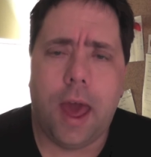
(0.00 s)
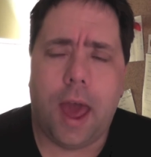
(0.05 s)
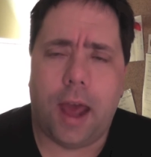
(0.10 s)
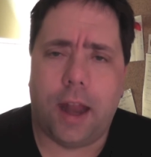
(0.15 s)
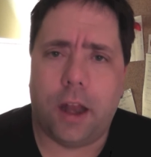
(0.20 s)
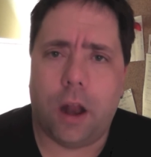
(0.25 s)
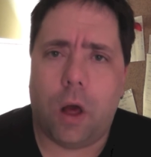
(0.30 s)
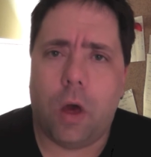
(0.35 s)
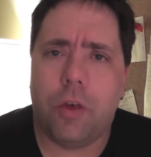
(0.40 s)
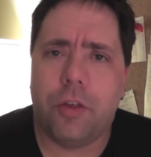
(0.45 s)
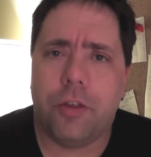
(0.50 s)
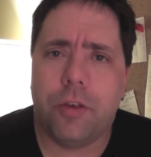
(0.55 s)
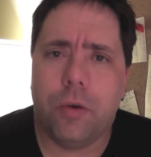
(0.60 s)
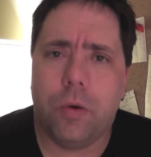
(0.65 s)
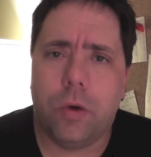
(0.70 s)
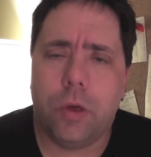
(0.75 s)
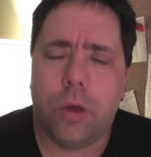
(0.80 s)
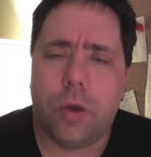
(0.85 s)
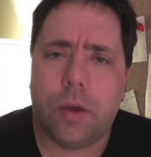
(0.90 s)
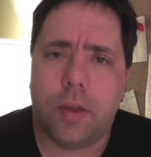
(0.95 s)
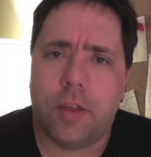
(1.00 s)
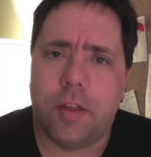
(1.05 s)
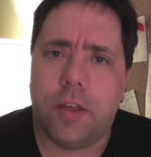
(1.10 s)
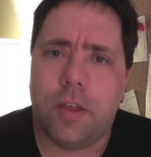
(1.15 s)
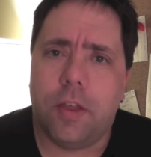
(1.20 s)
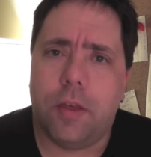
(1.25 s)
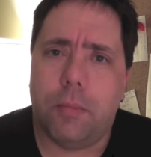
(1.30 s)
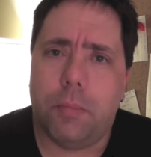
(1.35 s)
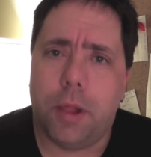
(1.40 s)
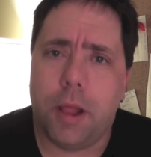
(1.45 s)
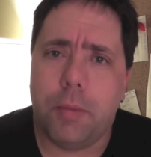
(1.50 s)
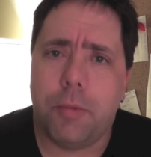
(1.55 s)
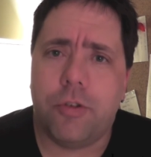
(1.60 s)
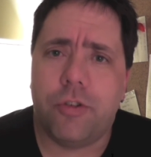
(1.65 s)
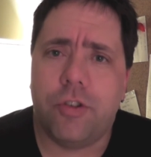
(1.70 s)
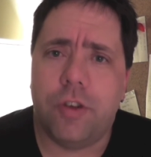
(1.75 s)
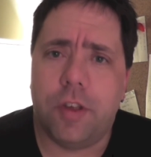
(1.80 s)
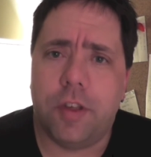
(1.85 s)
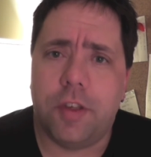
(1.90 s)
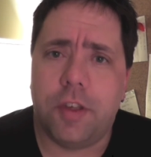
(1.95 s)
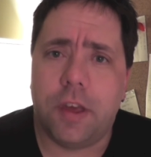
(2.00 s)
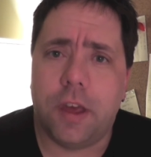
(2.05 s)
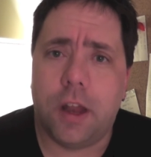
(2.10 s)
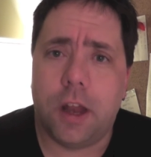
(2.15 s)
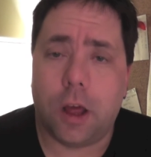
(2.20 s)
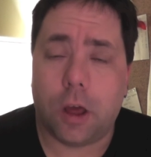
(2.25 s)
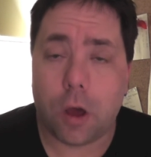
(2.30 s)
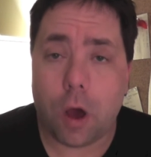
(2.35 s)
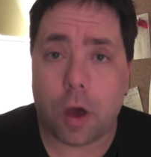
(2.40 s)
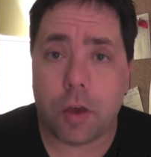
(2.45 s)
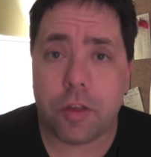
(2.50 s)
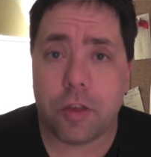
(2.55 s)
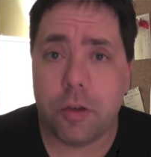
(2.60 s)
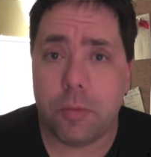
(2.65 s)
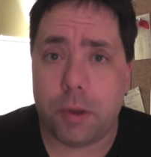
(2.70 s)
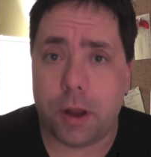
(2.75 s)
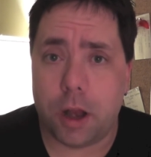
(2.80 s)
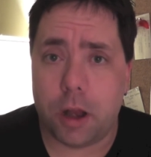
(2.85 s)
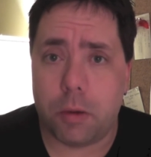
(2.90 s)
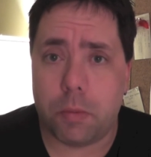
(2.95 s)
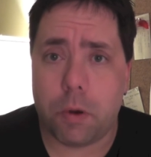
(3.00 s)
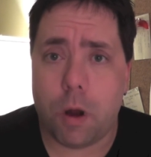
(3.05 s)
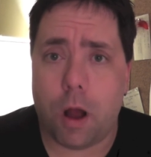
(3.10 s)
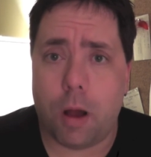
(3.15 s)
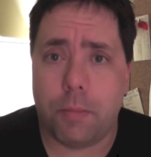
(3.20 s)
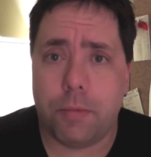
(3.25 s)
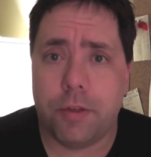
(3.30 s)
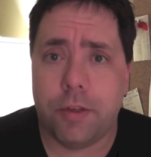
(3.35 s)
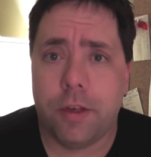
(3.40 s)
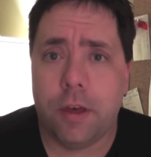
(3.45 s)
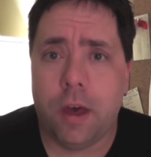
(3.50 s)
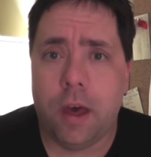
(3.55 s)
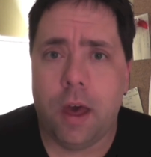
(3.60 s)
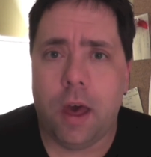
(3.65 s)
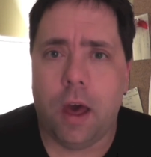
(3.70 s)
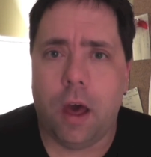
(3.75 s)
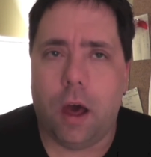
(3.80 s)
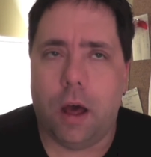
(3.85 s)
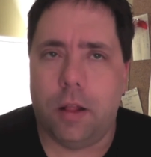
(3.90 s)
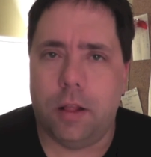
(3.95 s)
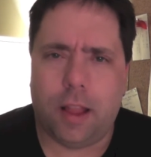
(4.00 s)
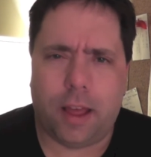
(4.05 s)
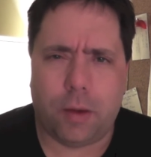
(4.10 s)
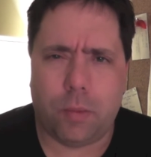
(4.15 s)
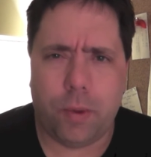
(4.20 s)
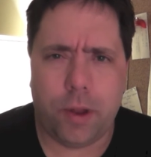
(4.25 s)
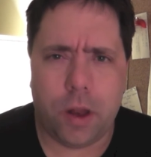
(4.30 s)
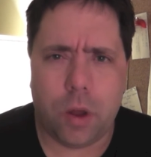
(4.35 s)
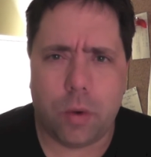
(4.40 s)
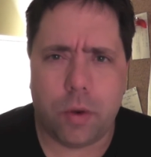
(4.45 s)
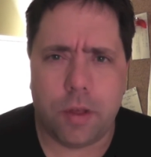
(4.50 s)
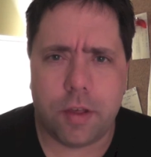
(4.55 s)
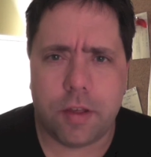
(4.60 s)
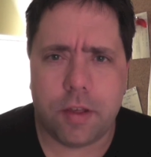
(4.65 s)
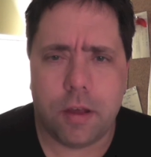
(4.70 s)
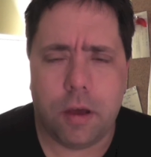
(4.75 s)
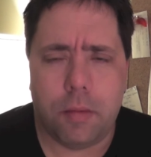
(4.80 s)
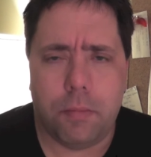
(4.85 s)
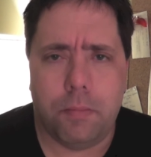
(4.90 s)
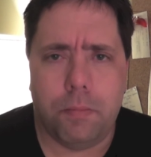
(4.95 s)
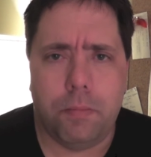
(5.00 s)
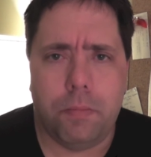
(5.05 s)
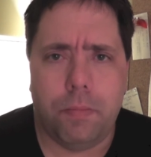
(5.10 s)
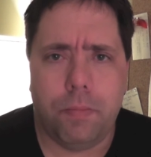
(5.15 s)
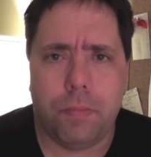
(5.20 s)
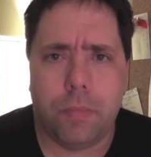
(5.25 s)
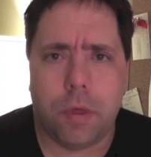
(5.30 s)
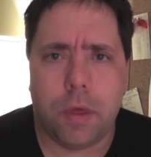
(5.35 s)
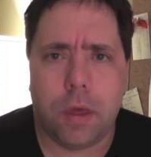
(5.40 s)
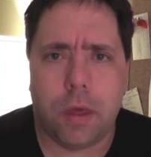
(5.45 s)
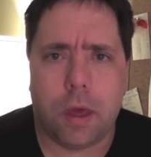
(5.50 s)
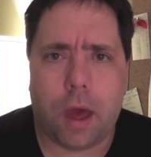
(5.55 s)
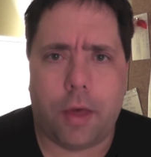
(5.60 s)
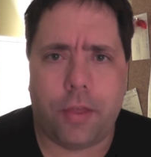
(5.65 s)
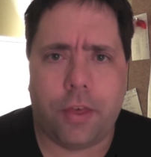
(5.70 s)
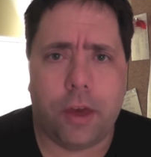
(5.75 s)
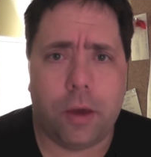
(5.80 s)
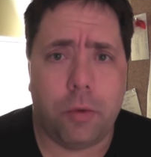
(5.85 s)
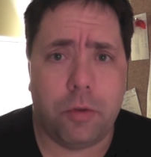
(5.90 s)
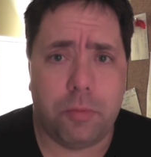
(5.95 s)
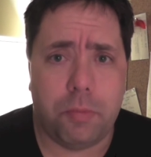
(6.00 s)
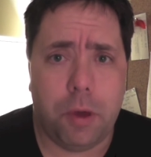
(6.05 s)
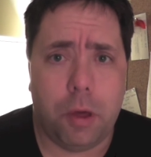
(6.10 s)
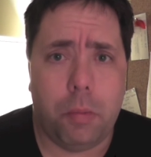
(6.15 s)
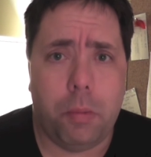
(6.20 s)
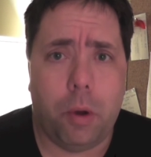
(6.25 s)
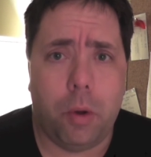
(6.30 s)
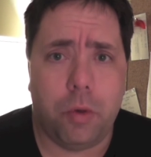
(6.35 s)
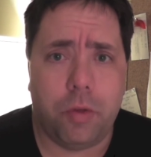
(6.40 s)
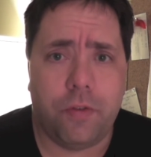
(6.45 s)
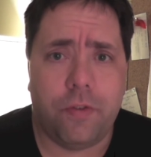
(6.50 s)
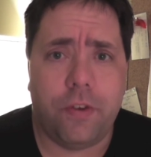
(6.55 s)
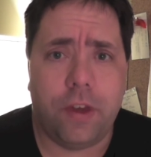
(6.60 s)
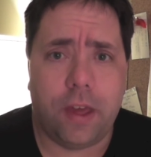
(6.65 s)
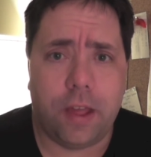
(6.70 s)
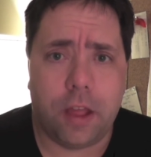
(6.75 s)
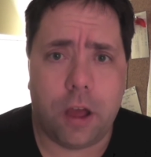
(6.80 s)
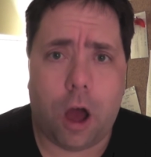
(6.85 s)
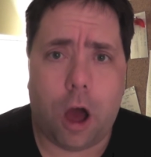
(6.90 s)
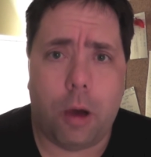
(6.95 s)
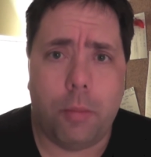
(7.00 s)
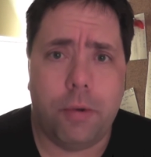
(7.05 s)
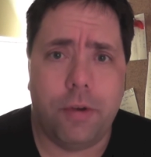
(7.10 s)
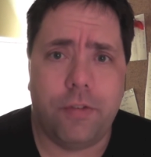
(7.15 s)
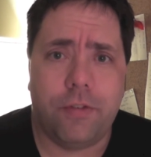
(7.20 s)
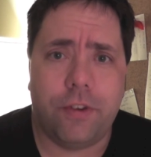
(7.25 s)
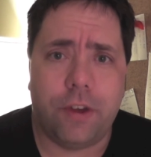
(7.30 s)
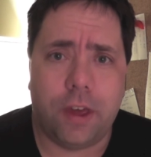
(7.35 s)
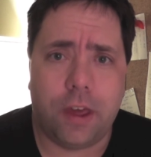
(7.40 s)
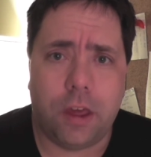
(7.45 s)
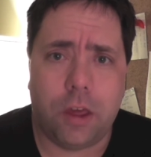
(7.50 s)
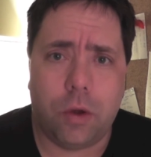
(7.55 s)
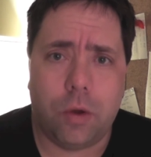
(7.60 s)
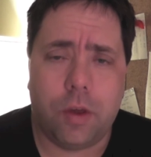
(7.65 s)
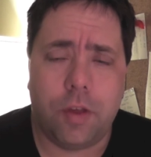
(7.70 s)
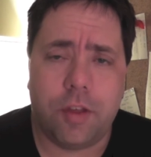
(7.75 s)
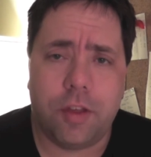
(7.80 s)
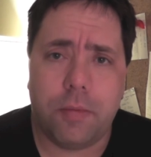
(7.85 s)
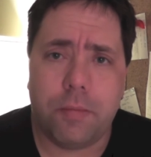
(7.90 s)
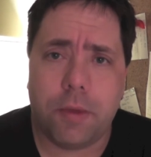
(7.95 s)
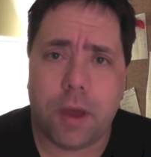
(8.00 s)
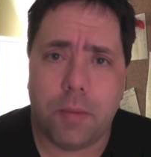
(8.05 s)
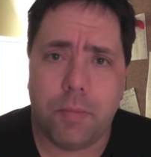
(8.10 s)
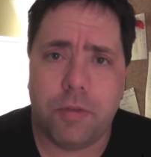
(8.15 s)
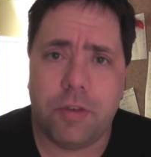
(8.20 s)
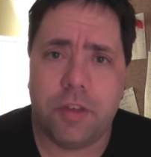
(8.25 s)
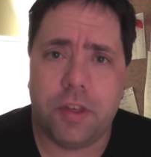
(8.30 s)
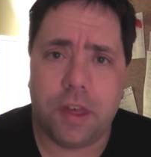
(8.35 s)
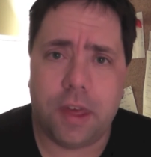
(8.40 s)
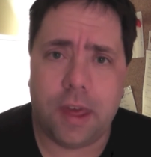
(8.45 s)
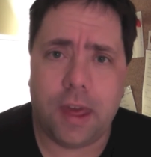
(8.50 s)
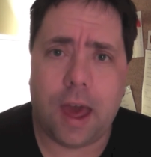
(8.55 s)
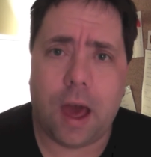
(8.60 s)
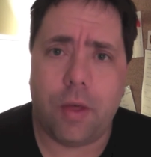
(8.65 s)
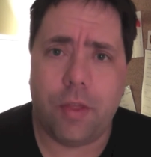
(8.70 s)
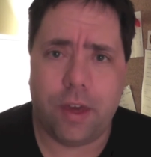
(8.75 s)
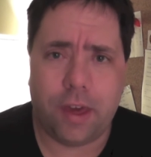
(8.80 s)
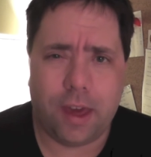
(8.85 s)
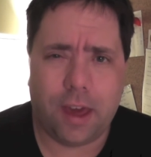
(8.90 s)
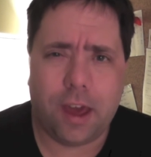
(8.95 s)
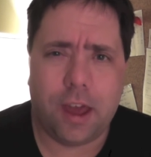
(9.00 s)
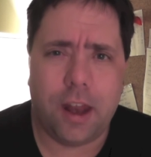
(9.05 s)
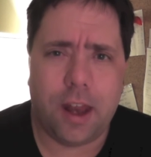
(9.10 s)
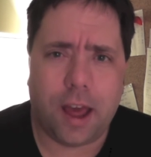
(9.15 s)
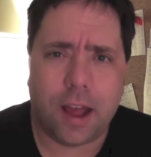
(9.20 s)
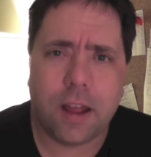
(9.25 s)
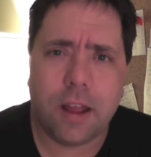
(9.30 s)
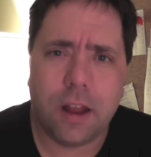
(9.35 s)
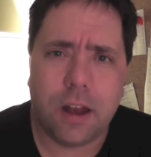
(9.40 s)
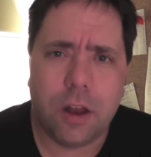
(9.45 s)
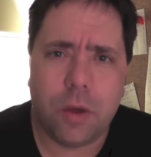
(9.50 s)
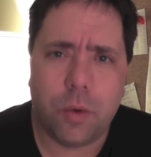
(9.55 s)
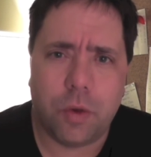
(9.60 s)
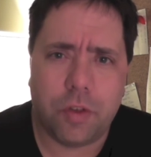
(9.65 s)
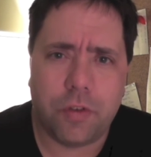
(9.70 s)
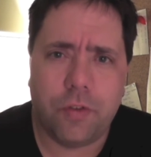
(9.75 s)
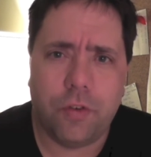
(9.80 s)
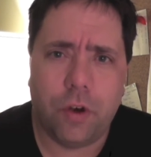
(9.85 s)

And also, you could see the blemishes in the costuming and the props. Like we noticed, I think it was Bilbo's feet, the Hobbit feet. You could sometimes see how they connected to his